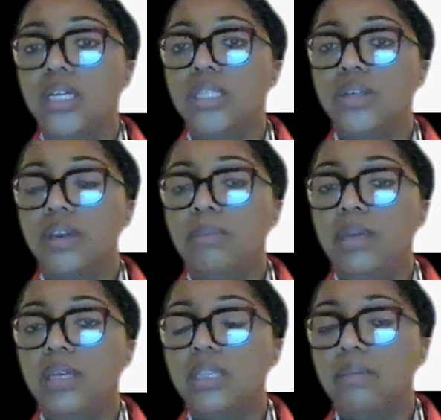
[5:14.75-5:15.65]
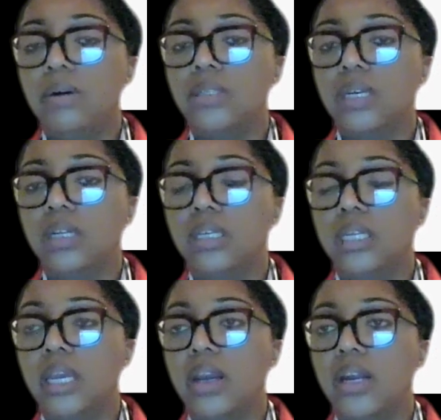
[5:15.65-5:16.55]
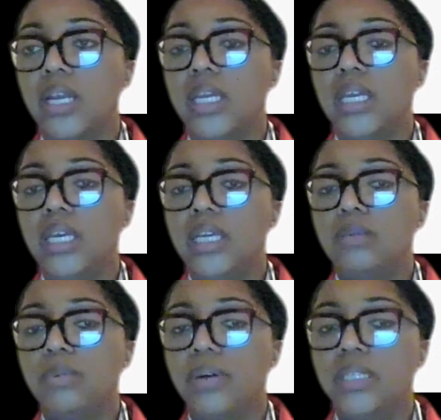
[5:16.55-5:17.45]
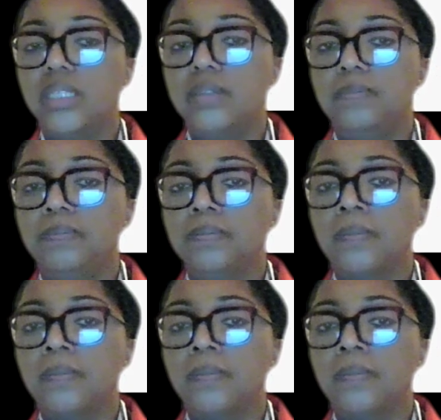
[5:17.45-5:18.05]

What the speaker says: So that means that multicollinearity is present.